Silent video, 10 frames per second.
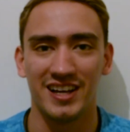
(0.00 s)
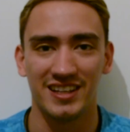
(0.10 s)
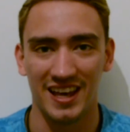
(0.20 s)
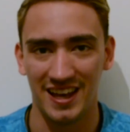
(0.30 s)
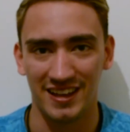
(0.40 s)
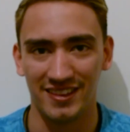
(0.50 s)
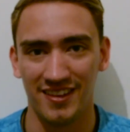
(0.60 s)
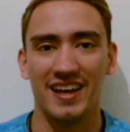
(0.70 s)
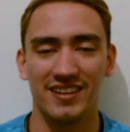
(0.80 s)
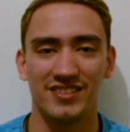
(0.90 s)
I can.
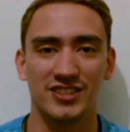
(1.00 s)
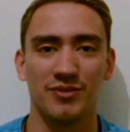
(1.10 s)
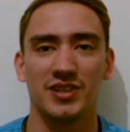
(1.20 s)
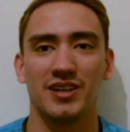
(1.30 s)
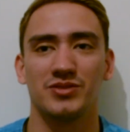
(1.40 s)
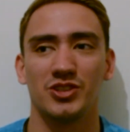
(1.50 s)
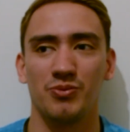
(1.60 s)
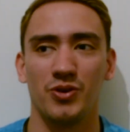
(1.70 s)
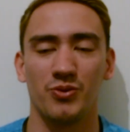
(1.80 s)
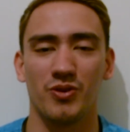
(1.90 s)
And sometimes to
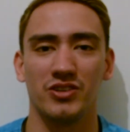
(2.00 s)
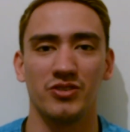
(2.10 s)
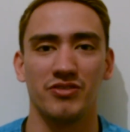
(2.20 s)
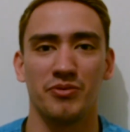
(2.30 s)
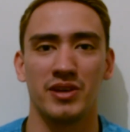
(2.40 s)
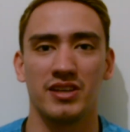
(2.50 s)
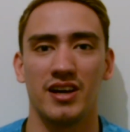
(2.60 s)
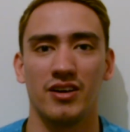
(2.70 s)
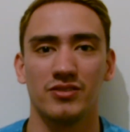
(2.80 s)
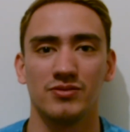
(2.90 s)
the point where I don't even make
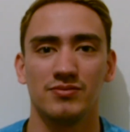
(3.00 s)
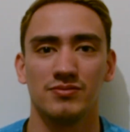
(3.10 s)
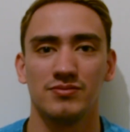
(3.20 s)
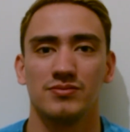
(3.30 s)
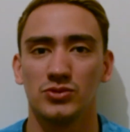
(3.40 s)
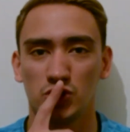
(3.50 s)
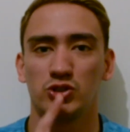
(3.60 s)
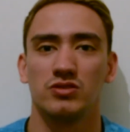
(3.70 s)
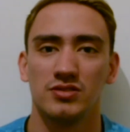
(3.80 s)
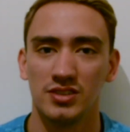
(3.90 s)
it out.
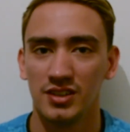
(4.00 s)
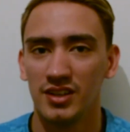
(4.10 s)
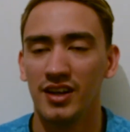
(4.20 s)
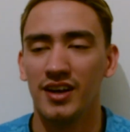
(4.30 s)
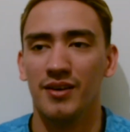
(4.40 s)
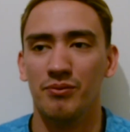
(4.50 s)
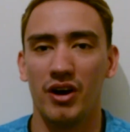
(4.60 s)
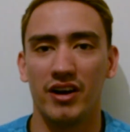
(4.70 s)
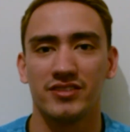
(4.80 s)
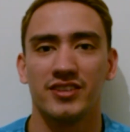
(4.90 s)
Shh.
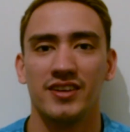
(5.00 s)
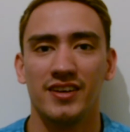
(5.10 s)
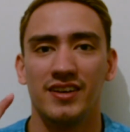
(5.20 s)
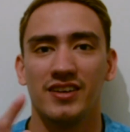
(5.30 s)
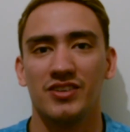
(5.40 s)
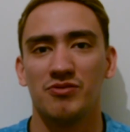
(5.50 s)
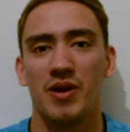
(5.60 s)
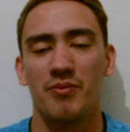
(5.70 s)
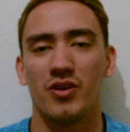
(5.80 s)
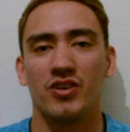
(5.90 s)
But
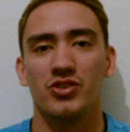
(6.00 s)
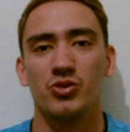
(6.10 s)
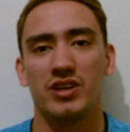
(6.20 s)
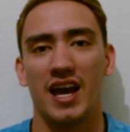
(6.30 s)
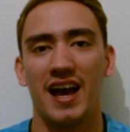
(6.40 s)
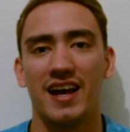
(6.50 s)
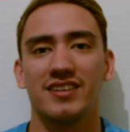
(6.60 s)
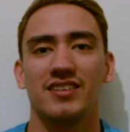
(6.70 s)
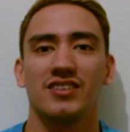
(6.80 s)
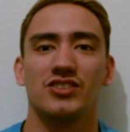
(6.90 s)
remember, you
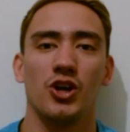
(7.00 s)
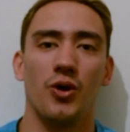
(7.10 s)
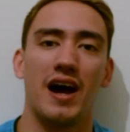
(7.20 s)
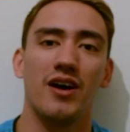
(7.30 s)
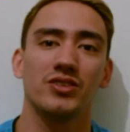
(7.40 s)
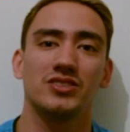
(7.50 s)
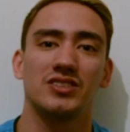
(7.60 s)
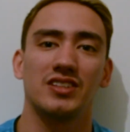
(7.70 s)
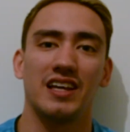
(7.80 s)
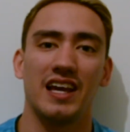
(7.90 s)
can go
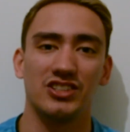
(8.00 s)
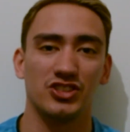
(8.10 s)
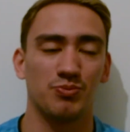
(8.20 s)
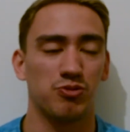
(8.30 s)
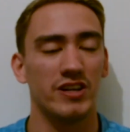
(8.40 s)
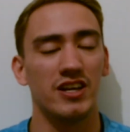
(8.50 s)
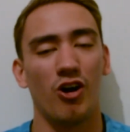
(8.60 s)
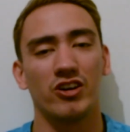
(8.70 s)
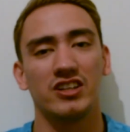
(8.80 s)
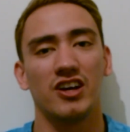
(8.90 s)
out and just pre
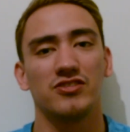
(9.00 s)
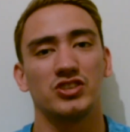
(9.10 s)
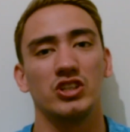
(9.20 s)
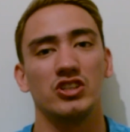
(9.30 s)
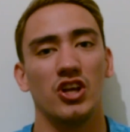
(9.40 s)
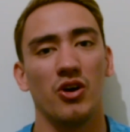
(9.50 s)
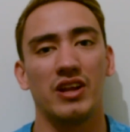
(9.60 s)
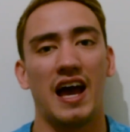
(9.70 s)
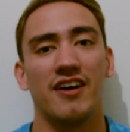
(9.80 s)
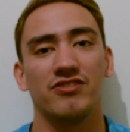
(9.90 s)
hard enough so you
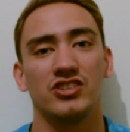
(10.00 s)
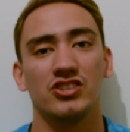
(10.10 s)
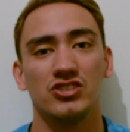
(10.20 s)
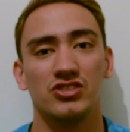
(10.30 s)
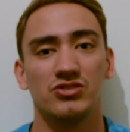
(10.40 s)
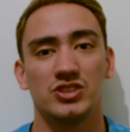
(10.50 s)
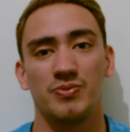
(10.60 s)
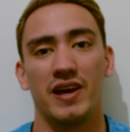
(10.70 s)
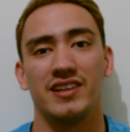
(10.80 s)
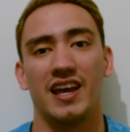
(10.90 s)
don't have to
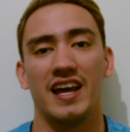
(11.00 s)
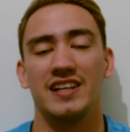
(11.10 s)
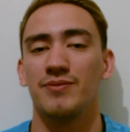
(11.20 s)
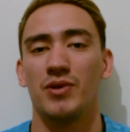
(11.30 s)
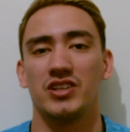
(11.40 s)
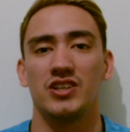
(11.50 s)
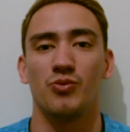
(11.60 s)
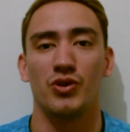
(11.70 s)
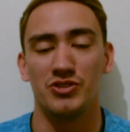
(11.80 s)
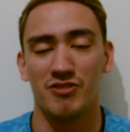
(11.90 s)
spend any money
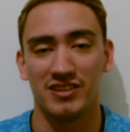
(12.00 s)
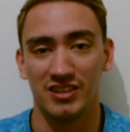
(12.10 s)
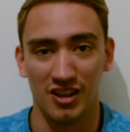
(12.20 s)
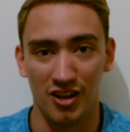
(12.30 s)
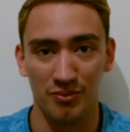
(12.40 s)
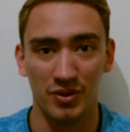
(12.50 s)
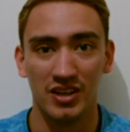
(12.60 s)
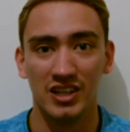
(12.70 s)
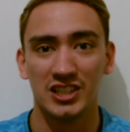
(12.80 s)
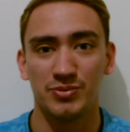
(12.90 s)
when you're at the club.
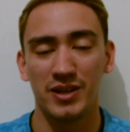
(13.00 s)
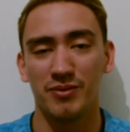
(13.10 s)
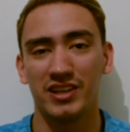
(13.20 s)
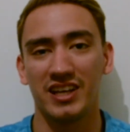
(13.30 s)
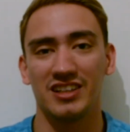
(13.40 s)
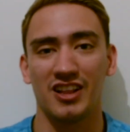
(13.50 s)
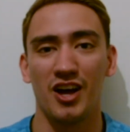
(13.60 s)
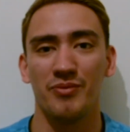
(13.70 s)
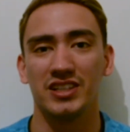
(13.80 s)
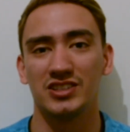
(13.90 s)
Spending money at the
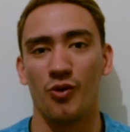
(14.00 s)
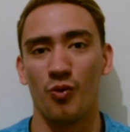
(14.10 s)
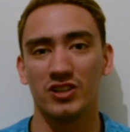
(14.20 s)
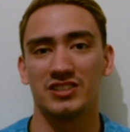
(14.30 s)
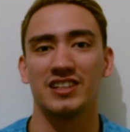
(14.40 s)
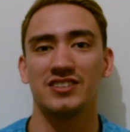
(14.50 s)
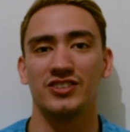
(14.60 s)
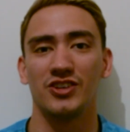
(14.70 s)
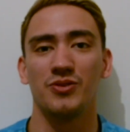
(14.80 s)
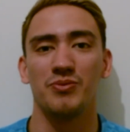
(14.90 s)
club is the worst thing
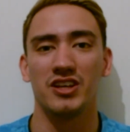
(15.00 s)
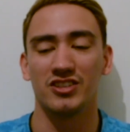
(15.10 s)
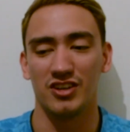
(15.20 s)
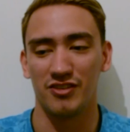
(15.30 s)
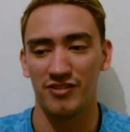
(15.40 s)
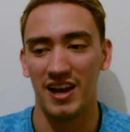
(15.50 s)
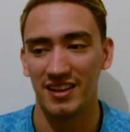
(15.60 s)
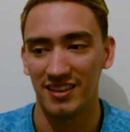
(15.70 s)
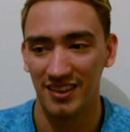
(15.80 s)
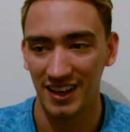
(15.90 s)
to do because of the
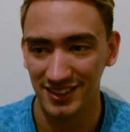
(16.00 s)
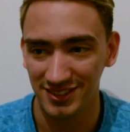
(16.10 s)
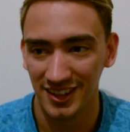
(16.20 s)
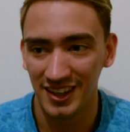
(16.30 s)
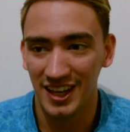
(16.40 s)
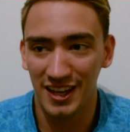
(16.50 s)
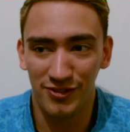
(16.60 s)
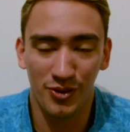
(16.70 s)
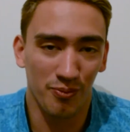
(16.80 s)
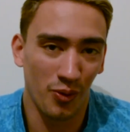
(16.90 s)
fact that
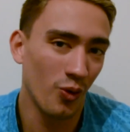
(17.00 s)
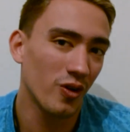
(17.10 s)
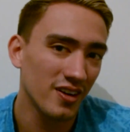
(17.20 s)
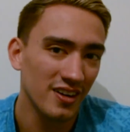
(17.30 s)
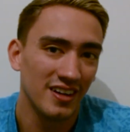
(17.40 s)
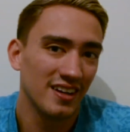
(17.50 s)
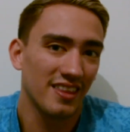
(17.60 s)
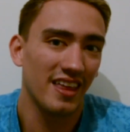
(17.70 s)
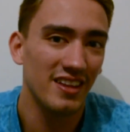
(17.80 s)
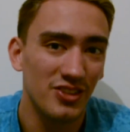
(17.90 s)
if you're poor,
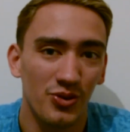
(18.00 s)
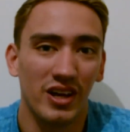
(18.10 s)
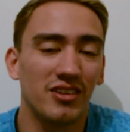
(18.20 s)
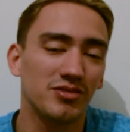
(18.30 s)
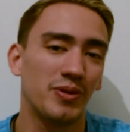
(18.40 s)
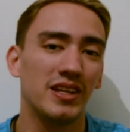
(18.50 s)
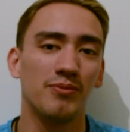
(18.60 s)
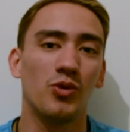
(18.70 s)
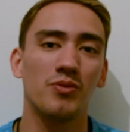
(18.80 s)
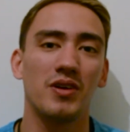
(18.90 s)
then you end up
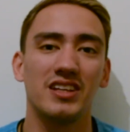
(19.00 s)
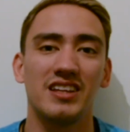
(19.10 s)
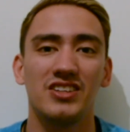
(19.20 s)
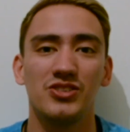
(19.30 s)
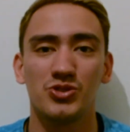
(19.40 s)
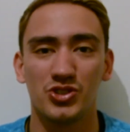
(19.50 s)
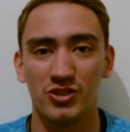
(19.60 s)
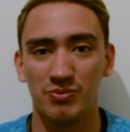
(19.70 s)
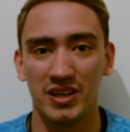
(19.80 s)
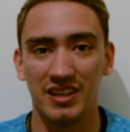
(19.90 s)
spending more money than you
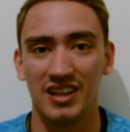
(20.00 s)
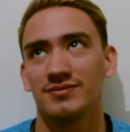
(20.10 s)
should be.